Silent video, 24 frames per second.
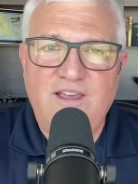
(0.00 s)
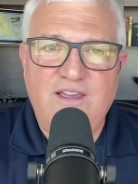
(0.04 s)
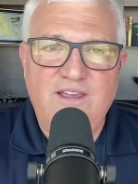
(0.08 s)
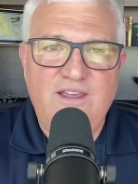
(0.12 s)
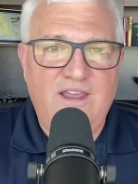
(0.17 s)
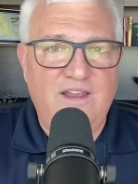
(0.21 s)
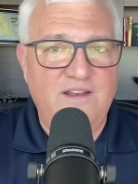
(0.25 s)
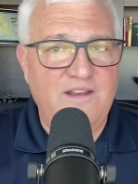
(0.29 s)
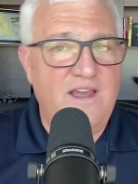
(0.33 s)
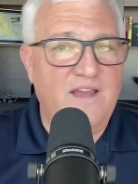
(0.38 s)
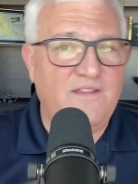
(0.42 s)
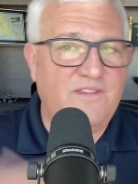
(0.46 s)

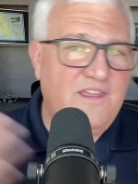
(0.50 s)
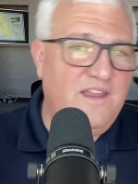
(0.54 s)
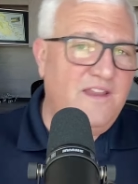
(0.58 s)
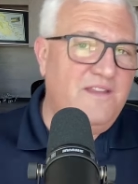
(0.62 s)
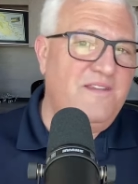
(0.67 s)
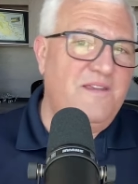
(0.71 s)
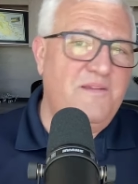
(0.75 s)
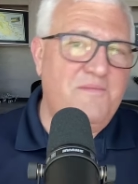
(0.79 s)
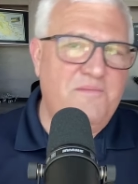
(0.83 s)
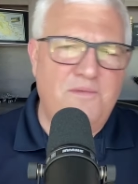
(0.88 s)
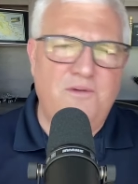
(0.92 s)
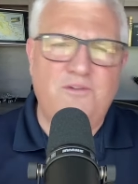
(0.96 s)
And
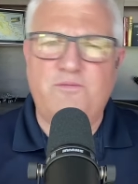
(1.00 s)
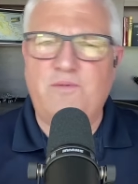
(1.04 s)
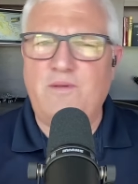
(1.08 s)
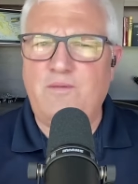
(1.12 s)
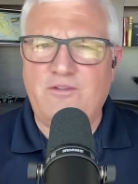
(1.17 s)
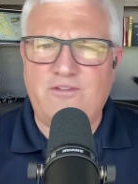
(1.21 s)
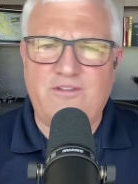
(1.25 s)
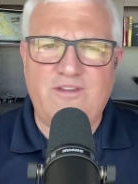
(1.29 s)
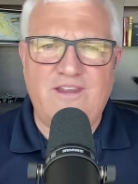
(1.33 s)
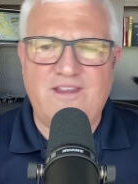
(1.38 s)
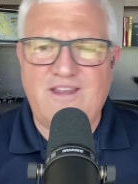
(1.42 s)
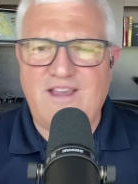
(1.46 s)
most people
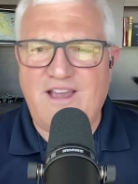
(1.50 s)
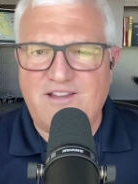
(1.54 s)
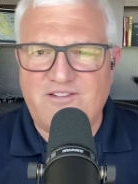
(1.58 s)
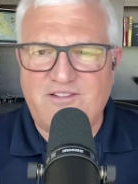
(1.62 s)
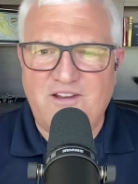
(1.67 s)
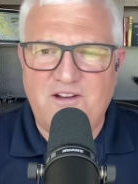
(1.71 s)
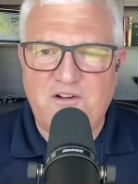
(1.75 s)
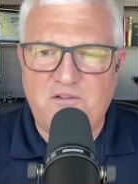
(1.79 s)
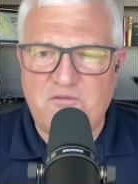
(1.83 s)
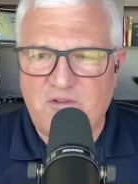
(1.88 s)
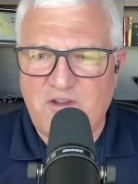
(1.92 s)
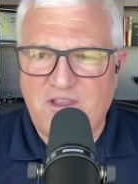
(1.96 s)
say, gosh, I
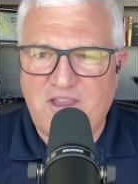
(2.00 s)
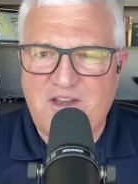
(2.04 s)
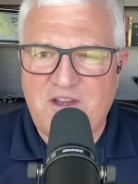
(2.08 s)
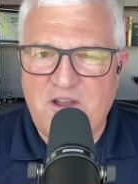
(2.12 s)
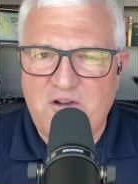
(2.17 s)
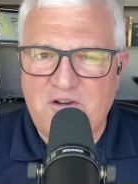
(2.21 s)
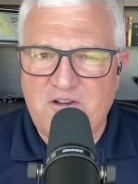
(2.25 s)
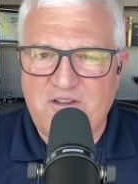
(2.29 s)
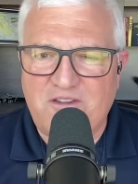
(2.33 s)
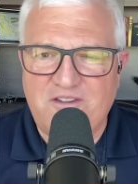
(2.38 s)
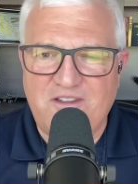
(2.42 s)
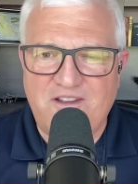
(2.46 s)
don't really
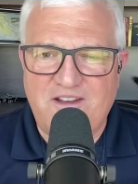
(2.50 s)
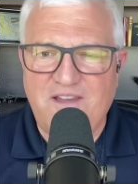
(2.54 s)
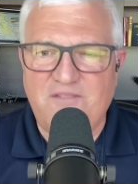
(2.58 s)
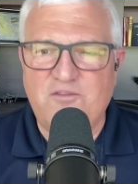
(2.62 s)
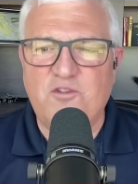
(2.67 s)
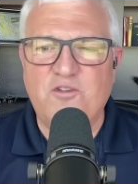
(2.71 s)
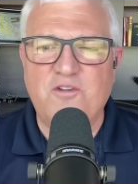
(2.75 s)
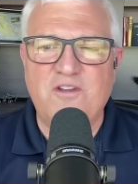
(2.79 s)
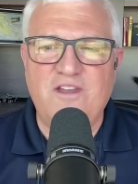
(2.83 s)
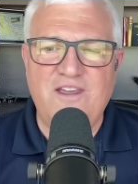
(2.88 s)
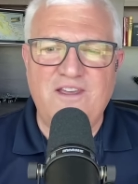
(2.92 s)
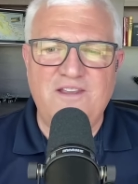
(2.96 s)
notice it
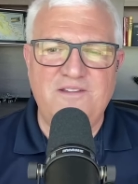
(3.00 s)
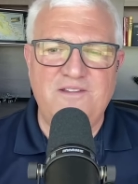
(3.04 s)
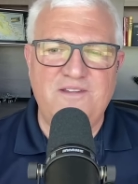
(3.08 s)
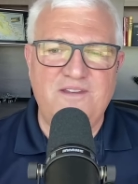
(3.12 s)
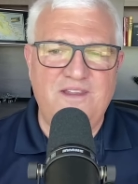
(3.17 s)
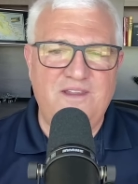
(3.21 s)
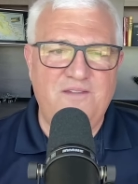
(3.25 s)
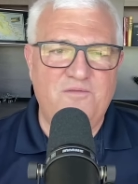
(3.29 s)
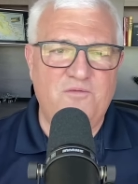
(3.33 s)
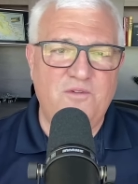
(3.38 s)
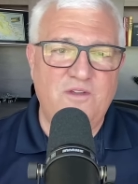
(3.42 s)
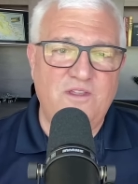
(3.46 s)
ever. And
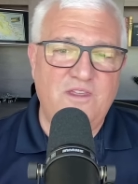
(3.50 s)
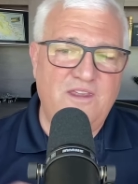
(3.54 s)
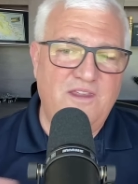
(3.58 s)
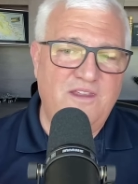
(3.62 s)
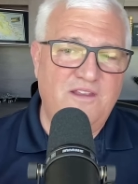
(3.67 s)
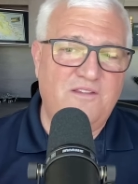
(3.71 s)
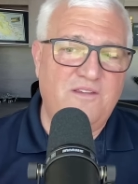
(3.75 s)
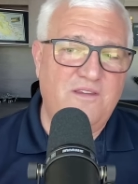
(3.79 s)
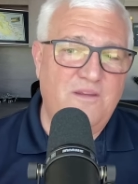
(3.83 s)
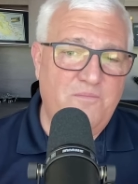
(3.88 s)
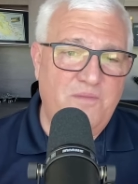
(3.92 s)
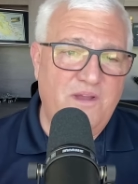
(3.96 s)
it really
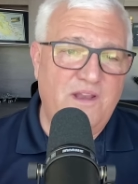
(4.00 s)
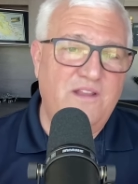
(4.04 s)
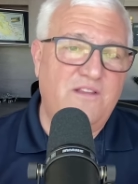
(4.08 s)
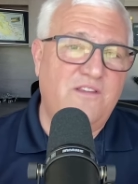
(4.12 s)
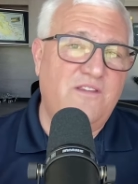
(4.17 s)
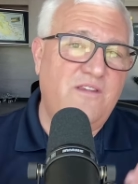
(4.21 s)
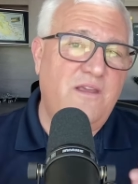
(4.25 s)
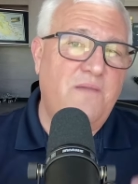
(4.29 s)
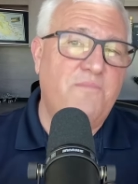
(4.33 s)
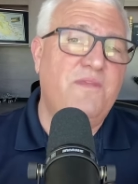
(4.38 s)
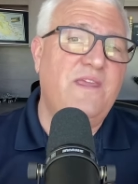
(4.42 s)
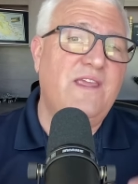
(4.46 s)
is, but it's
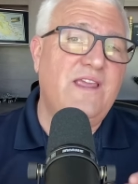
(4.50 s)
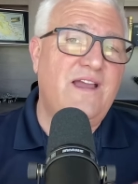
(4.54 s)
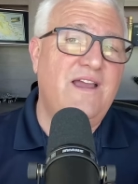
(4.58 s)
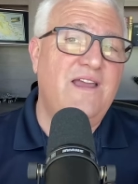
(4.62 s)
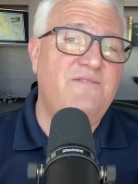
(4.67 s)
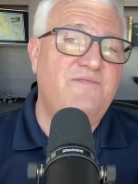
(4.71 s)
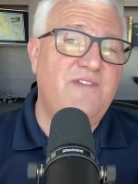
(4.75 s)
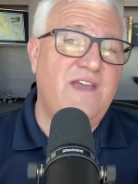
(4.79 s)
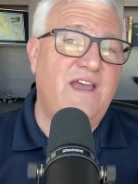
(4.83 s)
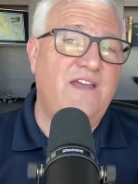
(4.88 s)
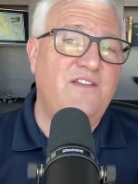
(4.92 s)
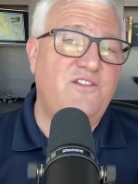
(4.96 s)
something I've
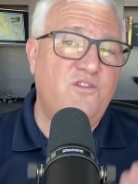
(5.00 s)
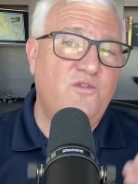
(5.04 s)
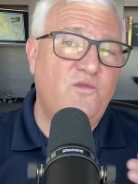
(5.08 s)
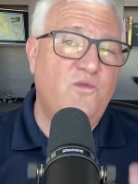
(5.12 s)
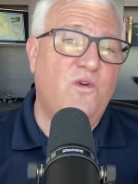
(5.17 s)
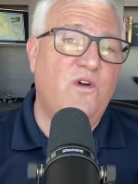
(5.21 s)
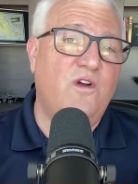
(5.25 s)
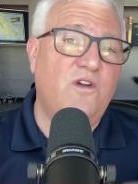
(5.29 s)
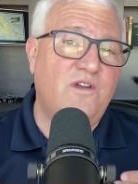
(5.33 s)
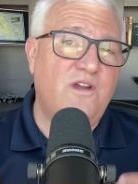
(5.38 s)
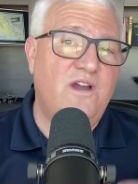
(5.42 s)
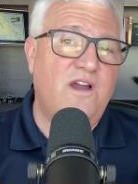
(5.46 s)
had to
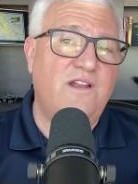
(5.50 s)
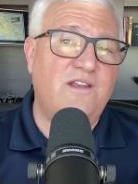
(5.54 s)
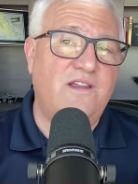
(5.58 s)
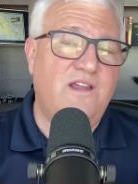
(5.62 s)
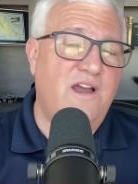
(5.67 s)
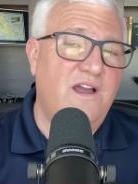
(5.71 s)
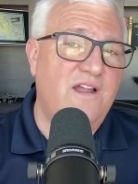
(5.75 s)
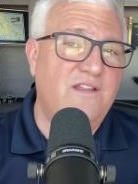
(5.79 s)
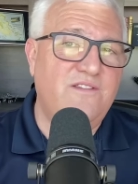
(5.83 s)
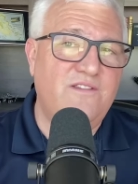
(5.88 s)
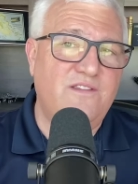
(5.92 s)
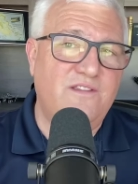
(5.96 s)
work on
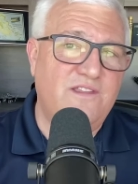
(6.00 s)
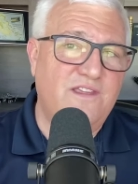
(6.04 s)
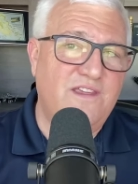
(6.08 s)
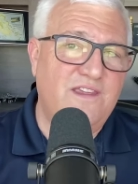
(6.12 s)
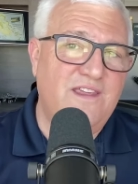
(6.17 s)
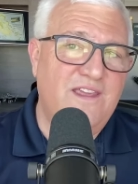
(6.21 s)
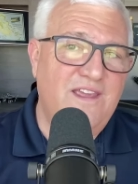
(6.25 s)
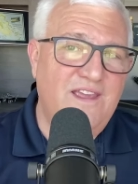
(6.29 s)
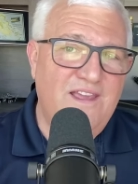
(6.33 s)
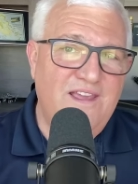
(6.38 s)
constantly.